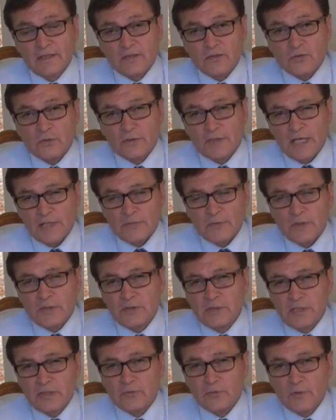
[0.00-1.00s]
So that's what
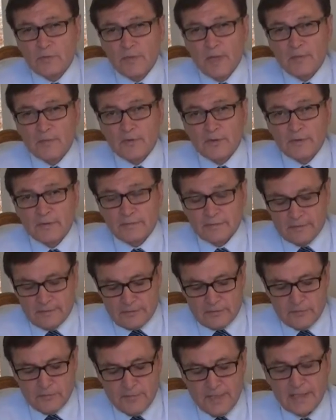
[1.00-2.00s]
you need to remember.
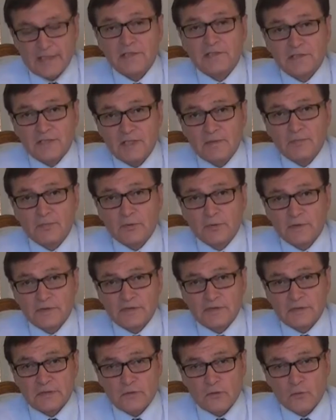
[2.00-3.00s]
To make it simple,
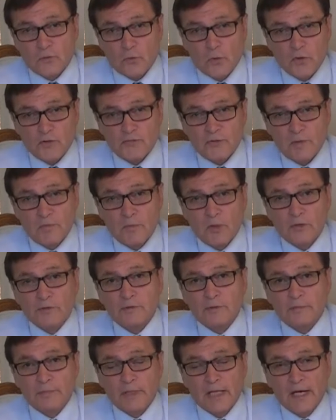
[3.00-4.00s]
is gross rent
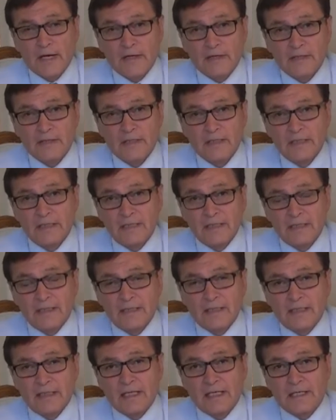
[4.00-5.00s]
multiplier
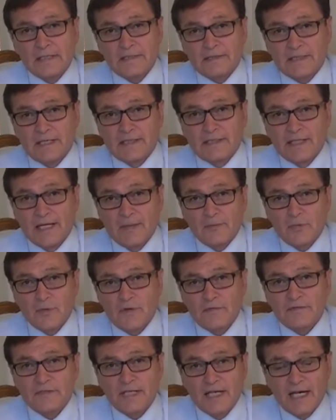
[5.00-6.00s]
is the number
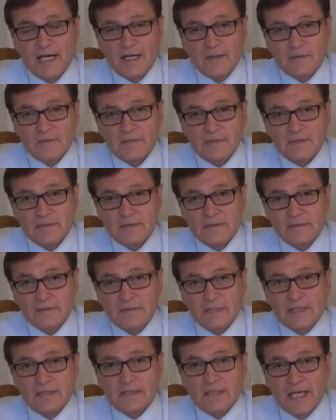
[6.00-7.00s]
of times
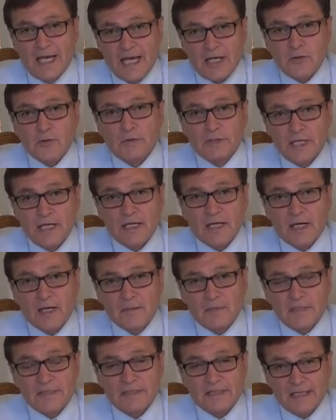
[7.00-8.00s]
that the annual
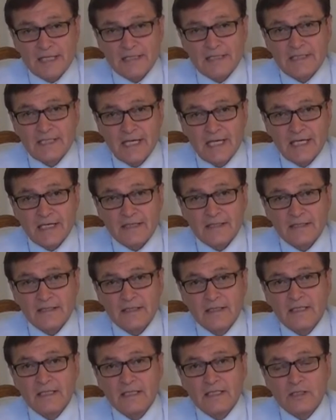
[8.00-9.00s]
income is going to take
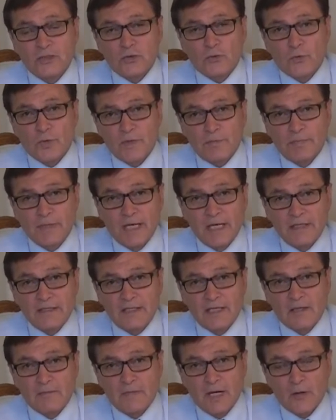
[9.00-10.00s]
to repay
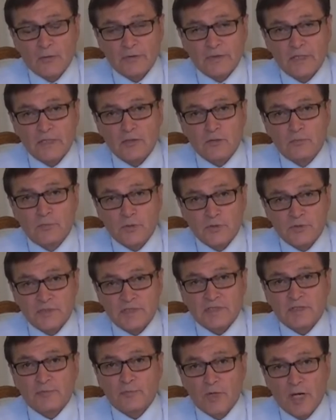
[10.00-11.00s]
the amount that you
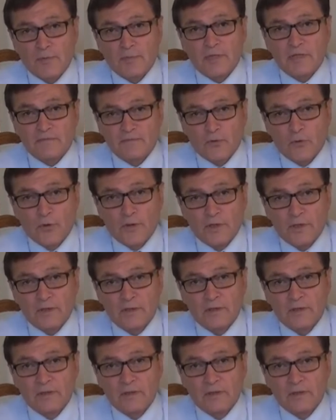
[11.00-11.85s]
purchased the property for.